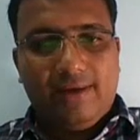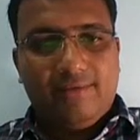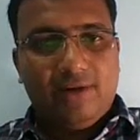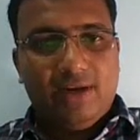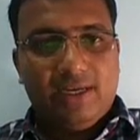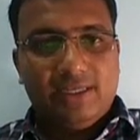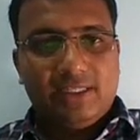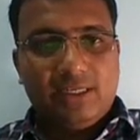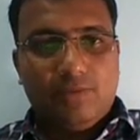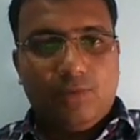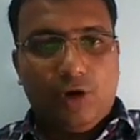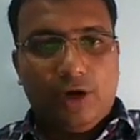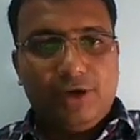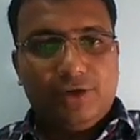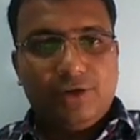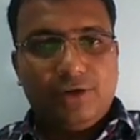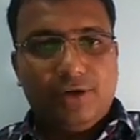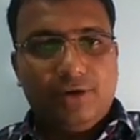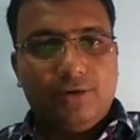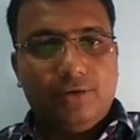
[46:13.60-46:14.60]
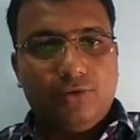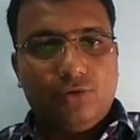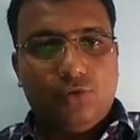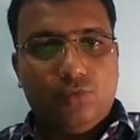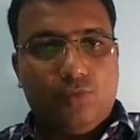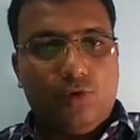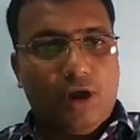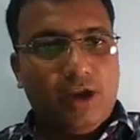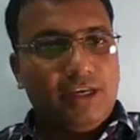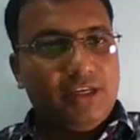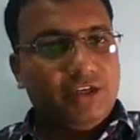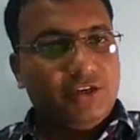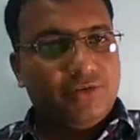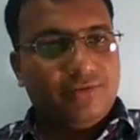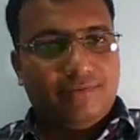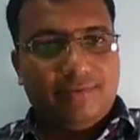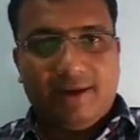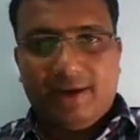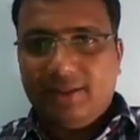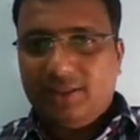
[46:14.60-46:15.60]
Okay, you can have a laser pointer
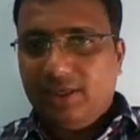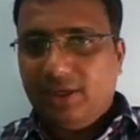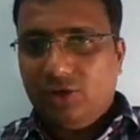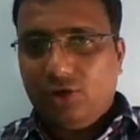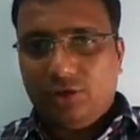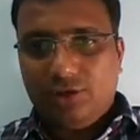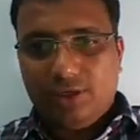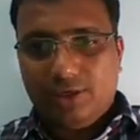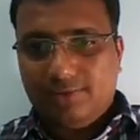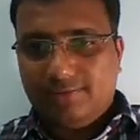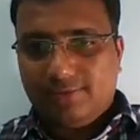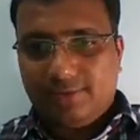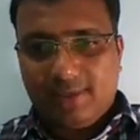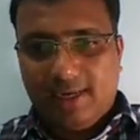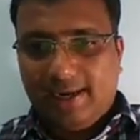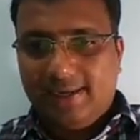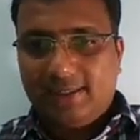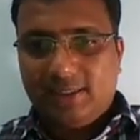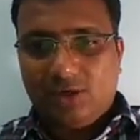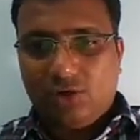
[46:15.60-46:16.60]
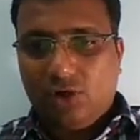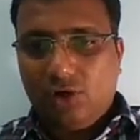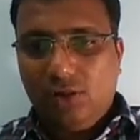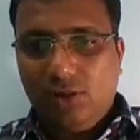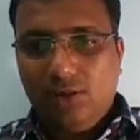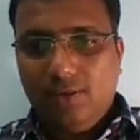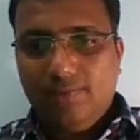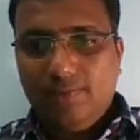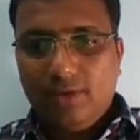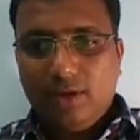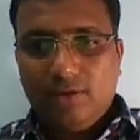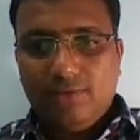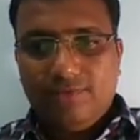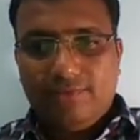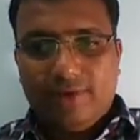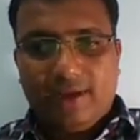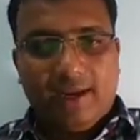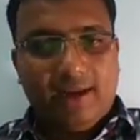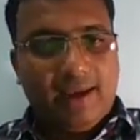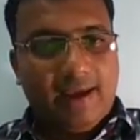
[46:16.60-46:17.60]
to point anything on the slides and
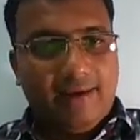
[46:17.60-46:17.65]
all.